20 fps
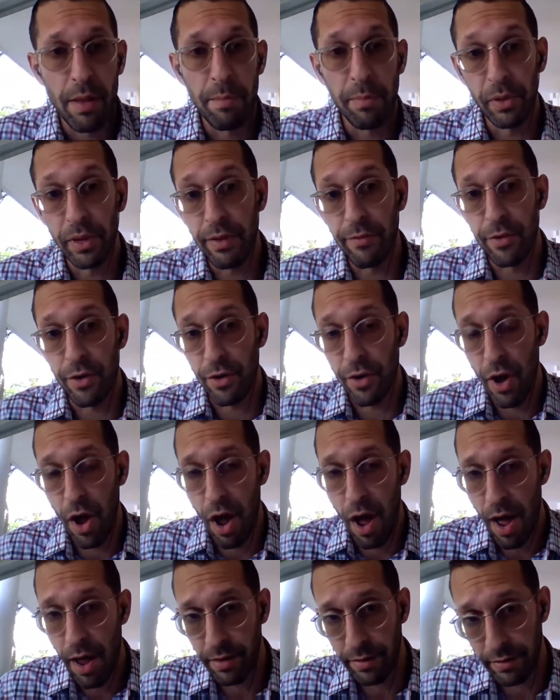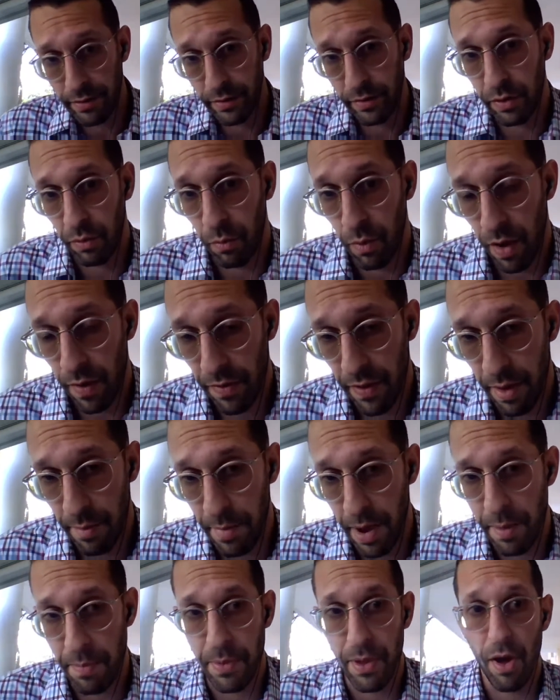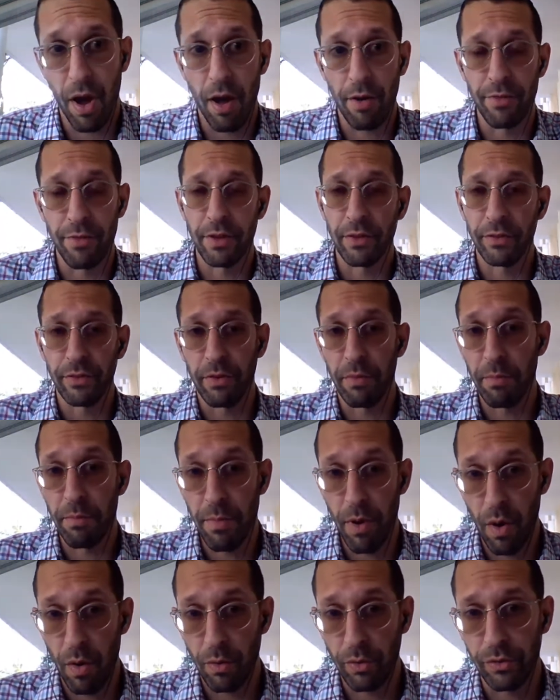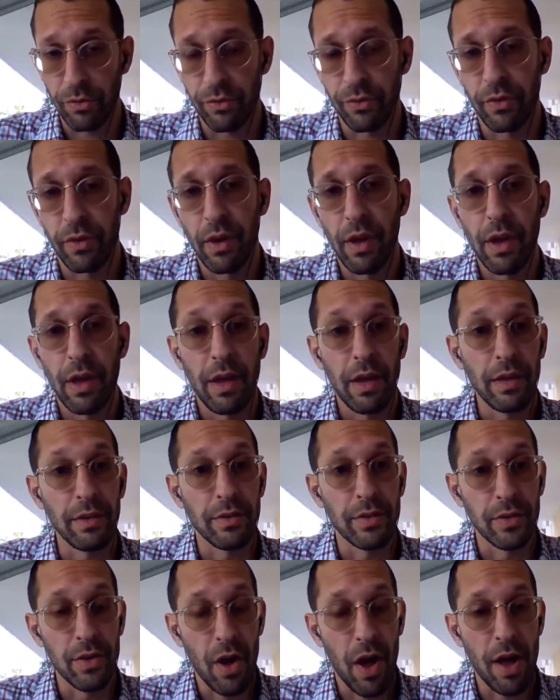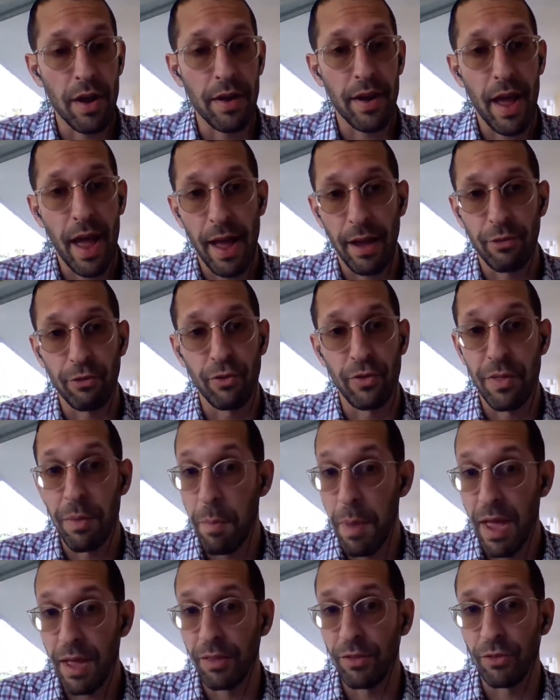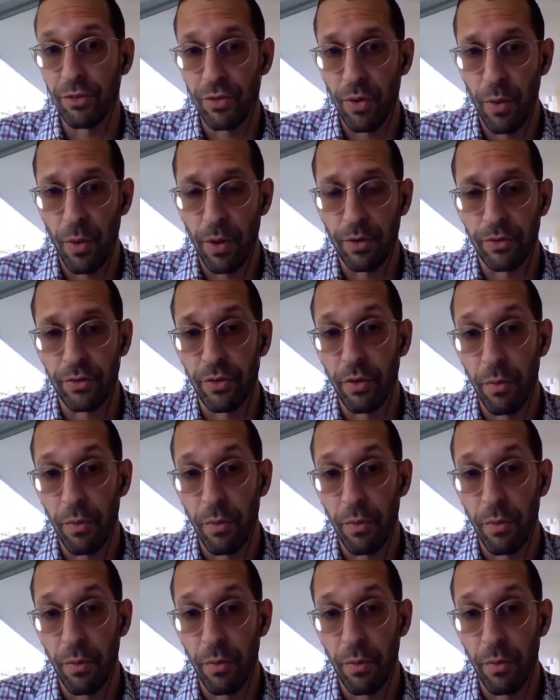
Believe it or not, the one that might be obvious to most is not actually the main source.